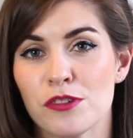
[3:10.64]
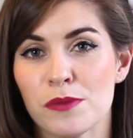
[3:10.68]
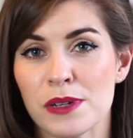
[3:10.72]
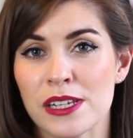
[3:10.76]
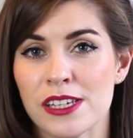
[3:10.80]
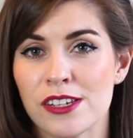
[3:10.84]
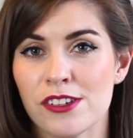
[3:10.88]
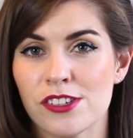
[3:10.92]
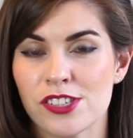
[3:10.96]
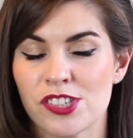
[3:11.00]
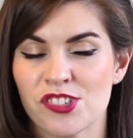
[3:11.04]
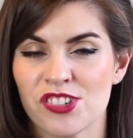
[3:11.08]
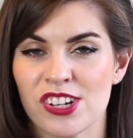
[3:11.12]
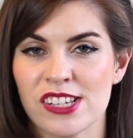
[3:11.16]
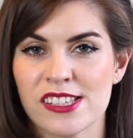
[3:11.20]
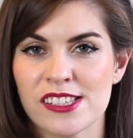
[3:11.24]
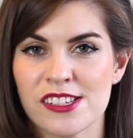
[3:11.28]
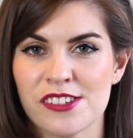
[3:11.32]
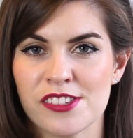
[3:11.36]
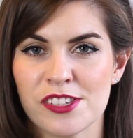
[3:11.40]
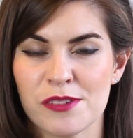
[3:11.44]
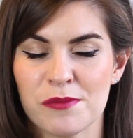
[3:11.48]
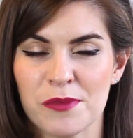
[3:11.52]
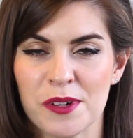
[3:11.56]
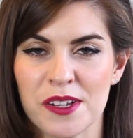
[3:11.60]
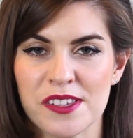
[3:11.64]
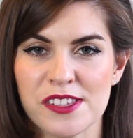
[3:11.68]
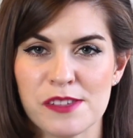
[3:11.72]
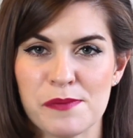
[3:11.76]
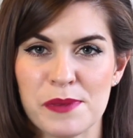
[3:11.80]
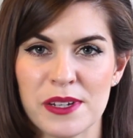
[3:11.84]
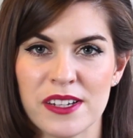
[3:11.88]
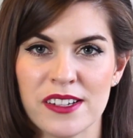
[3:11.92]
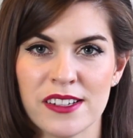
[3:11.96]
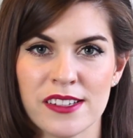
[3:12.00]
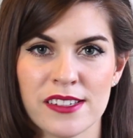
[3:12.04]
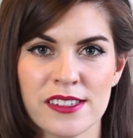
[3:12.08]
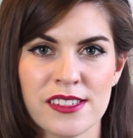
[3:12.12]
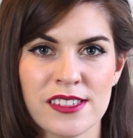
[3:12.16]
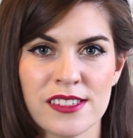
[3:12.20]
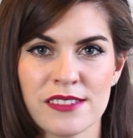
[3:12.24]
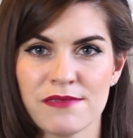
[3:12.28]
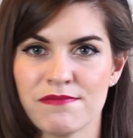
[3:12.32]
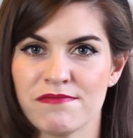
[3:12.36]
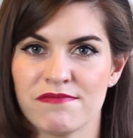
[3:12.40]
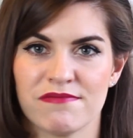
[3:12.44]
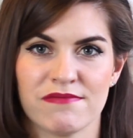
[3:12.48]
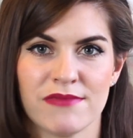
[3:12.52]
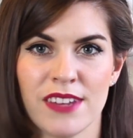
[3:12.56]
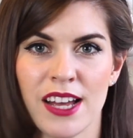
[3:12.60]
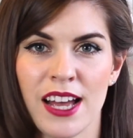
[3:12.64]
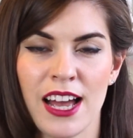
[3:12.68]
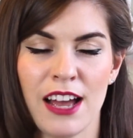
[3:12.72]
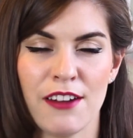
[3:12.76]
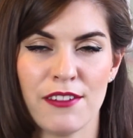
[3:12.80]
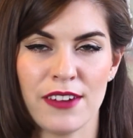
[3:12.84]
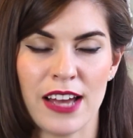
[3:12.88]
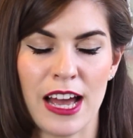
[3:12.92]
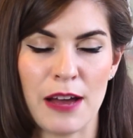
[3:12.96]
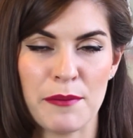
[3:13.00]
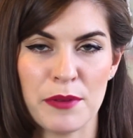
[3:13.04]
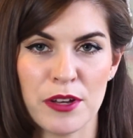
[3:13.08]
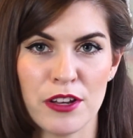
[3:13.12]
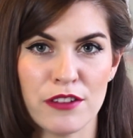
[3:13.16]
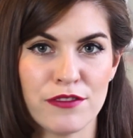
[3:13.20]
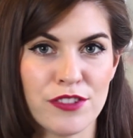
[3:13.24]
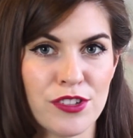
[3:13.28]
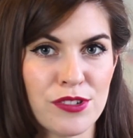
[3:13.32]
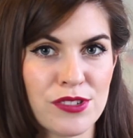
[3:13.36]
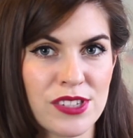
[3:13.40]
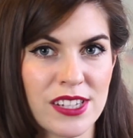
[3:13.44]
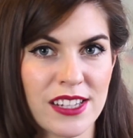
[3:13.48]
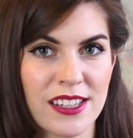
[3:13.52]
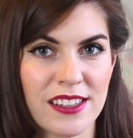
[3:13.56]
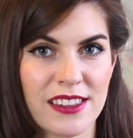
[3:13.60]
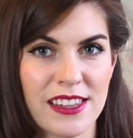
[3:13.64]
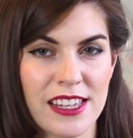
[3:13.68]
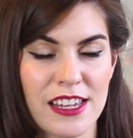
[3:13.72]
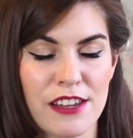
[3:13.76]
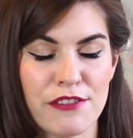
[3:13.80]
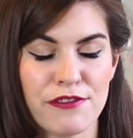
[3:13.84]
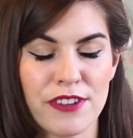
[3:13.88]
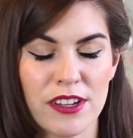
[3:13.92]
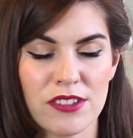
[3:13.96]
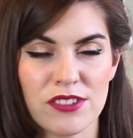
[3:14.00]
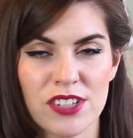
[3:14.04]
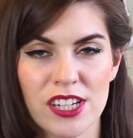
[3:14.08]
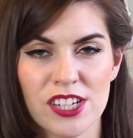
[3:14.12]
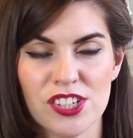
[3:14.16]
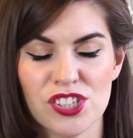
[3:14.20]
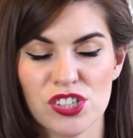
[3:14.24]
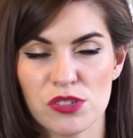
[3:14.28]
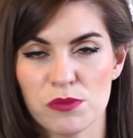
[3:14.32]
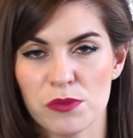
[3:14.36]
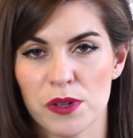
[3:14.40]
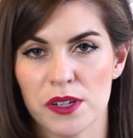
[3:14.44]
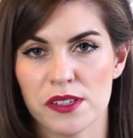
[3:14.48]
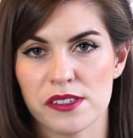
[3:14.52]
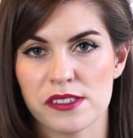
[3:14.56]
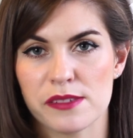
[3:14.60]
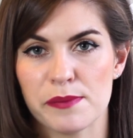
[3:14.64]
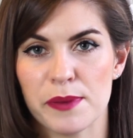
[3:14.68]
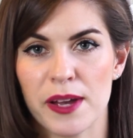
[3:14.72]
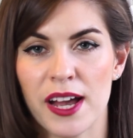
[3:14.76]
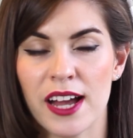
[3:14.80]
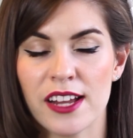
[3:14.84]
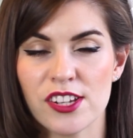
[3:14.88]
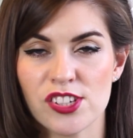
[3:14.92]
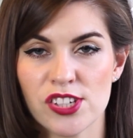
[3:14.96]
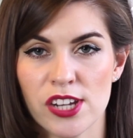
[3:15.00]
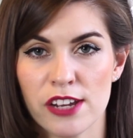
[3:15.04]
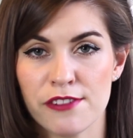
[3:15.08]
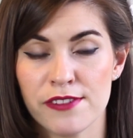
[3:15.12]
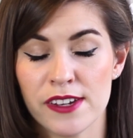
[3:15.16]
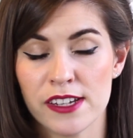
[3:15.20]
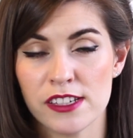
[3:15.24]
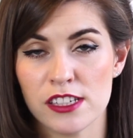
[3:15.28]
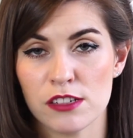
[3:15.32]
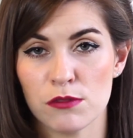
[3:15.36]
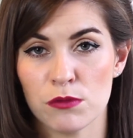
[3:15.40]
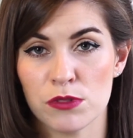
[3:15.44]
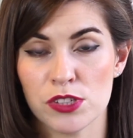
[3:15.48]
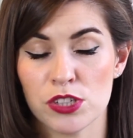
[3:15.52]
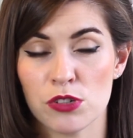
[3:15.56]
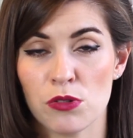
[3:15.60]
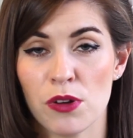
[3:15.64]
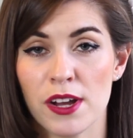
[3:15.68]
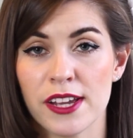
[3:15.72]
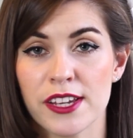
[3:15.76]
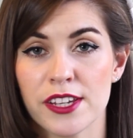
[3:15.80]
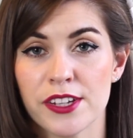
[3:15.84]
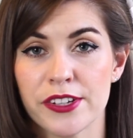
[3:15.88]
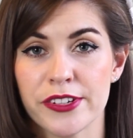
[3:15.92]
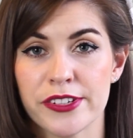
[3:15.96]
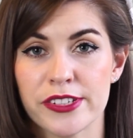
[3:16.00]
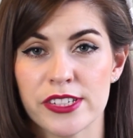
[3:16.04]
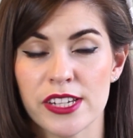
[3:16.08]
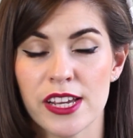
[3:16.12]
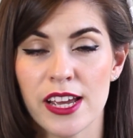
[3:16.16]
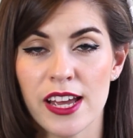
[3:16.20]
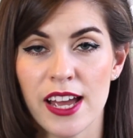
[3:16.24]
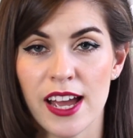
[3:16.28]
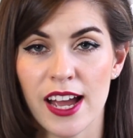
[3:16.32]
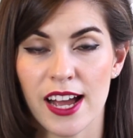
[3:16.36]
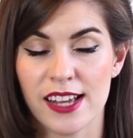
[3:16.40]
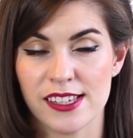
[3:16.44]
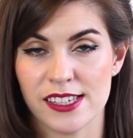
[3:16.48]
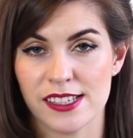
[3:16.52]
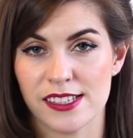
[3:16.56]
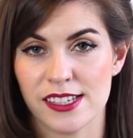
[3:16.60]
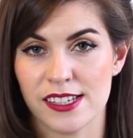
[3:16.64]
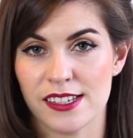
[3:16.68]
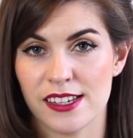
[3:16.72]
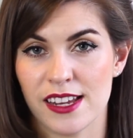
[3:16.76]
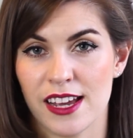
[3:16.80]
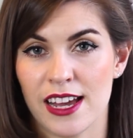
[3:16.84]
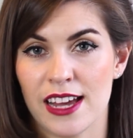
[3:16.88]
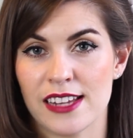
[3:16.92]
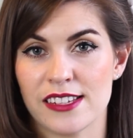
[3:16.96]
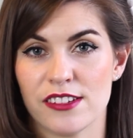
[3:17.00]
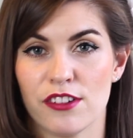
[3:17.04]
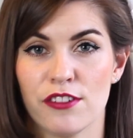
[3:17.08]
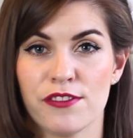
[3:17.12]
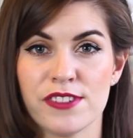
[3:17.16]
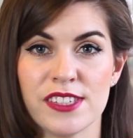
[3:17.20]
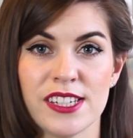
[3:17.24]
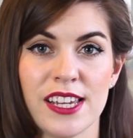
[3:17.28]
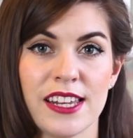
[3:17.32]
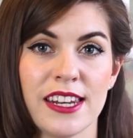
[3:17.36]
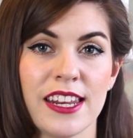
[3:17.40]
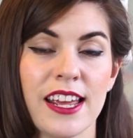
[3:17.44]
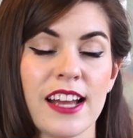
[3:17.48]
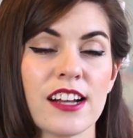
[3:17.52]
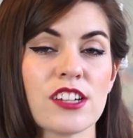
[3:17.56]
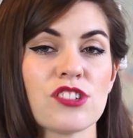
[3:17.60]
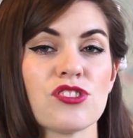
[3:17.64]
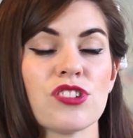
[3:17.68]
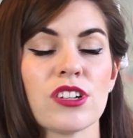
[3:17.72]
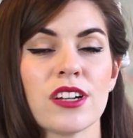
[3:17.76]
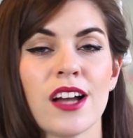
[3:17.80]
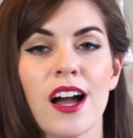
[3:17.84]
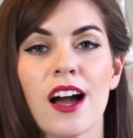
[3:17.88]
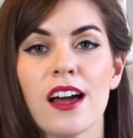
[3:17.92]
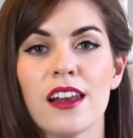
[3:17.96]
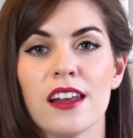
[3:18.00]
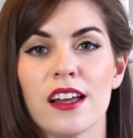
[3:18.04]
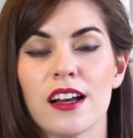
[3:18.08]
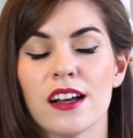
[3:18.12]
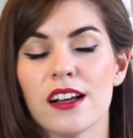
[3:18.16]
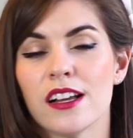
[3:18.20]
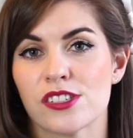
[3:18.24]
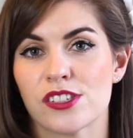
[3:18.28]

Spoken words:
normally use translucent ones because I have a habit of using the foundation ones, but actually I found it was quite good as it didn't add obviously any extra colour.